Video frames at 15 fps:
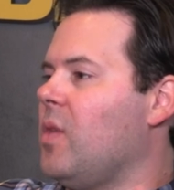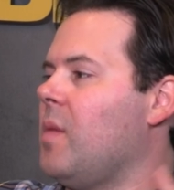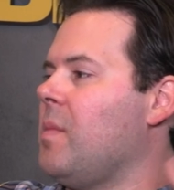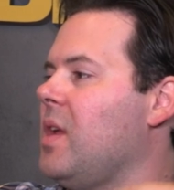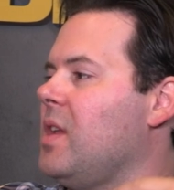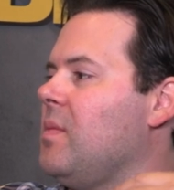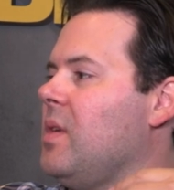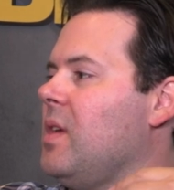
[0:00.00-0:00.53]
They're
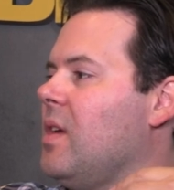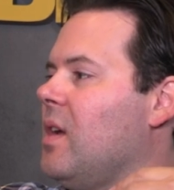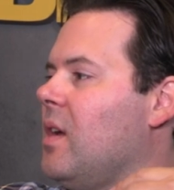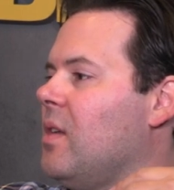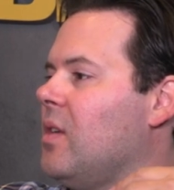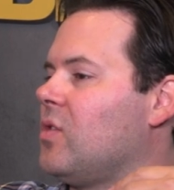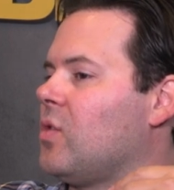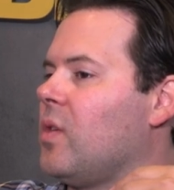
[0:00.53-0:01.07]
made to be
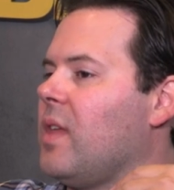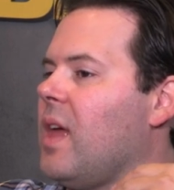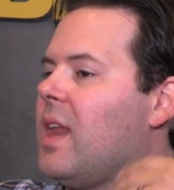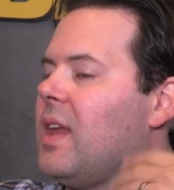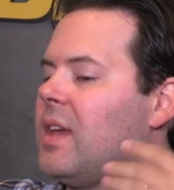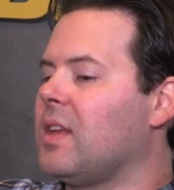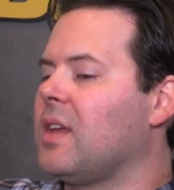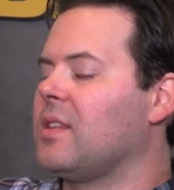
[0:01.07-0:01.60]
a story that
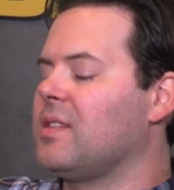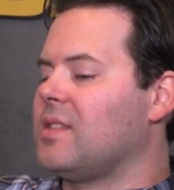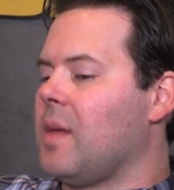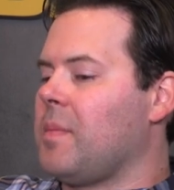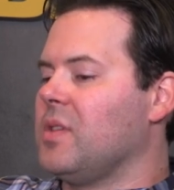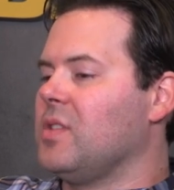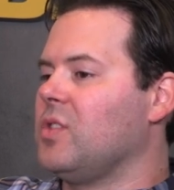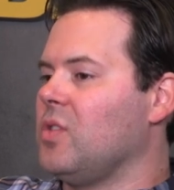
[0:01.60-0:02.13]
any kid can
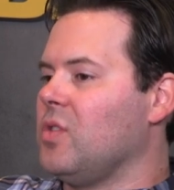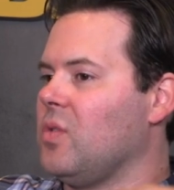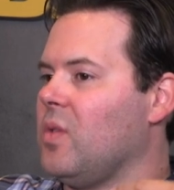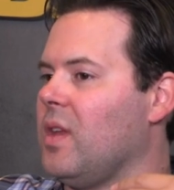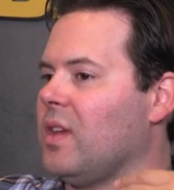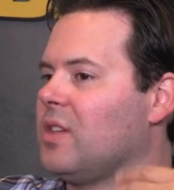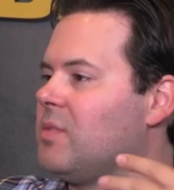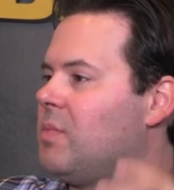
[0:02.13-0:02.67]
step into
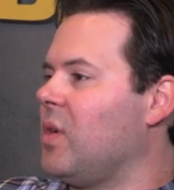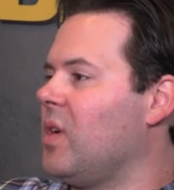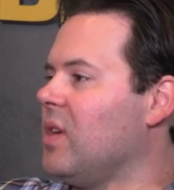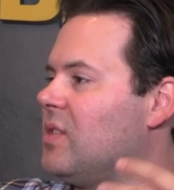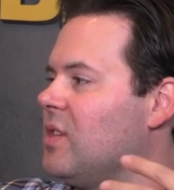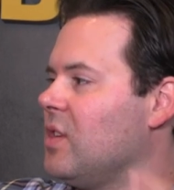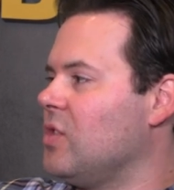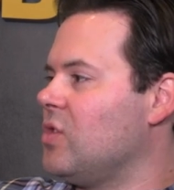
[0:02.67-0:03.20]
and
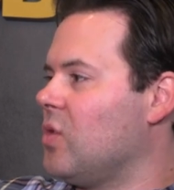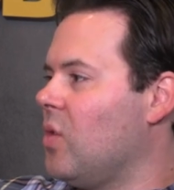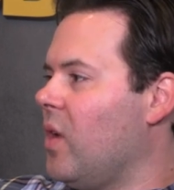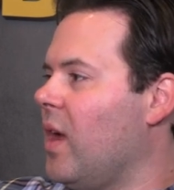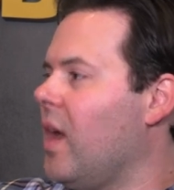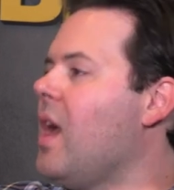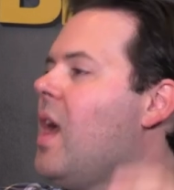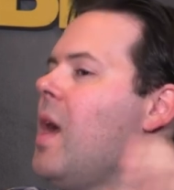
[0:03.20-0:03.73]
experience and
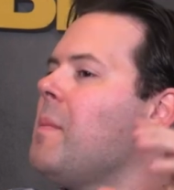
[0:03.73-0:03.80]
enjoy.